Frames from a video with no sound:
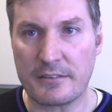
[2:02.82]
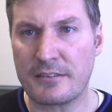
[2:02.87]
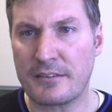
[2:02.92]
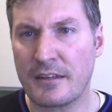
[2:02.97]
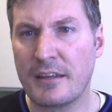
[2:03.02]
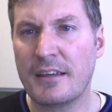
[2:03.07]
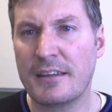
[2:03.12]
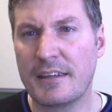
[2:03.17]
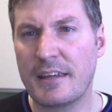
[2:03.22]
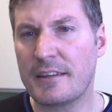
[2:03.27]

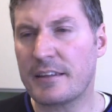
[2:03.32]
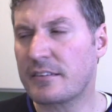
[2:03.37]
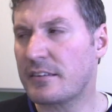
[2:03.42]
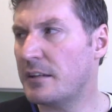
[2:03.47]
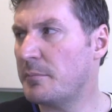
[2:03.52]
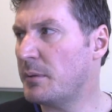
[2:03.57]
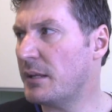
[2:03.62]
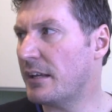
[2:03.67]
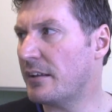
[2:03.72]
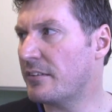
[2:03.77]
That's yeah, that's
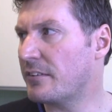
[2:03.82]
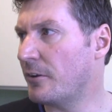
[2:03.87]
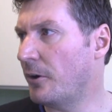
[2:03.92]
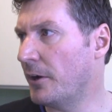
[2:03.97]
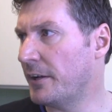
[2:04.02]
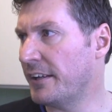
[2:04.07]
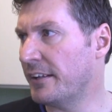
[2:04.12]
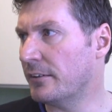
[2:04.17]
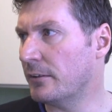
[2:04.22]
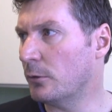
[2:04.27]
going to be
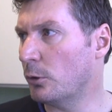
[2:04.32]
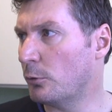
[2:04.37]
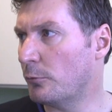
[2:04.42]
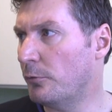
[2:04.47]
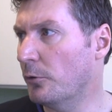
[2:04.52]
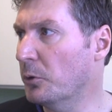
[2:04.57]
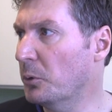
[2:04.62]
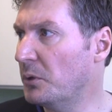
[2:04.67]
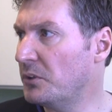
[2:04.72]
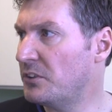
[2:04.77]
exciting to look
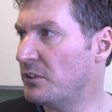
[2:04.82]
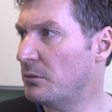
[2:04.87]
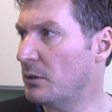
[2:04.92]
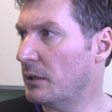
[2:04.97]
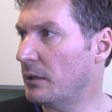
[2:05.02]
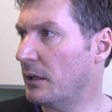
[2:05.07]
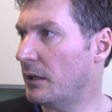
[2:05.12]
forward to